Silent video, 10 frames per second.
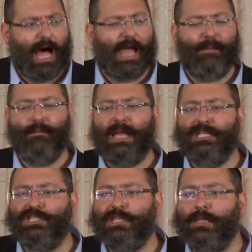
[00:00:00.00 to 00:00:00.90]
I
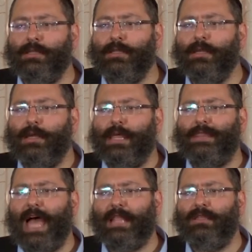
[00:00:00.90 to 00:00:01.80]
mentioned
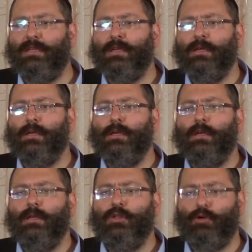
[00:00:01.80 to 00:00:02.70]
that
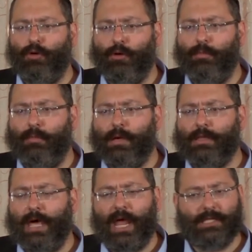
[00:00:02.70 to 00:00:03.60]
term
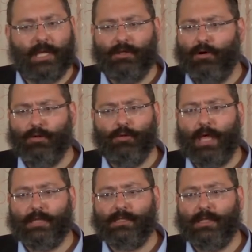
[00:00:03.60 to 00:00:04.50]
that, as I told you
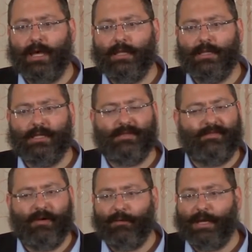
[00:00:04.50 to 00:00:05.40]
last night, is
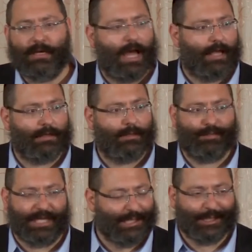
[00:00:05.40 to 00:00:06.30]
very not
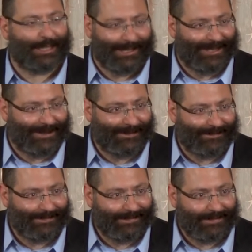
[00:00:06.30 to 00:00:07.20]
P C.
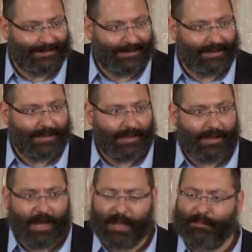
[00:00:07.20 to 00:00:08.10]

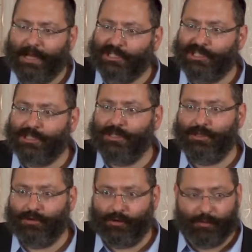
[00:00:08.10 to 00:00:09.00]
I mentioned the
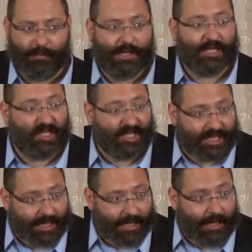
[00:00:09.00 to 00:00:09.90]
term
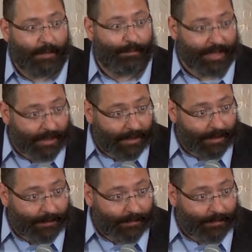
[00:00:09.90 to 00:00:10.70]
C P,